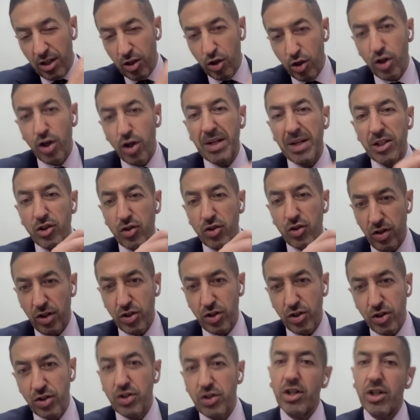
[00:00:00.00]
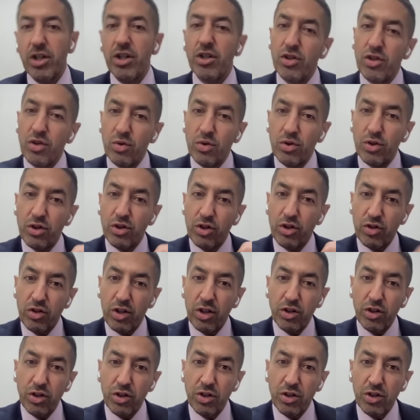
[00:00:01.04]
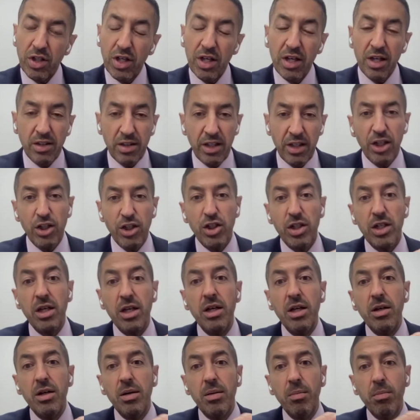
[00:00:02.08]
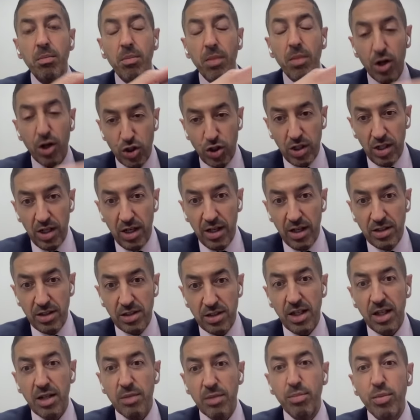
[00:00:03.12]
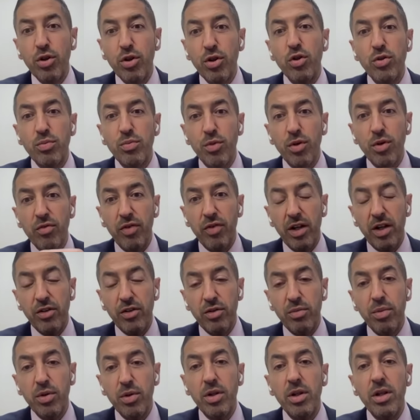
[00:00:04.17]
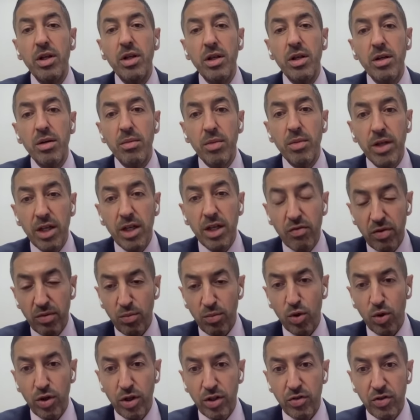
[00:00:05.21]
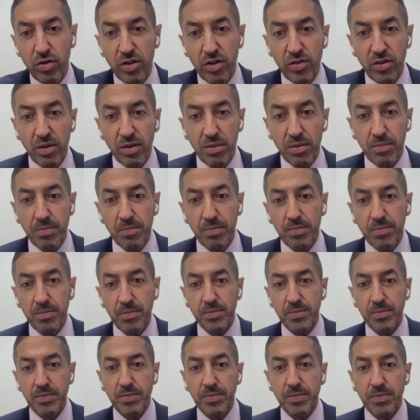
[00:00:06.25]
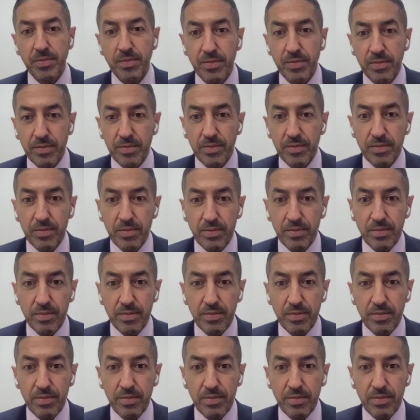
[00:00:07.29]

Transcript: economic structures and our social structures that actually marginalized and put those more vulnerable even more at risk. Okay.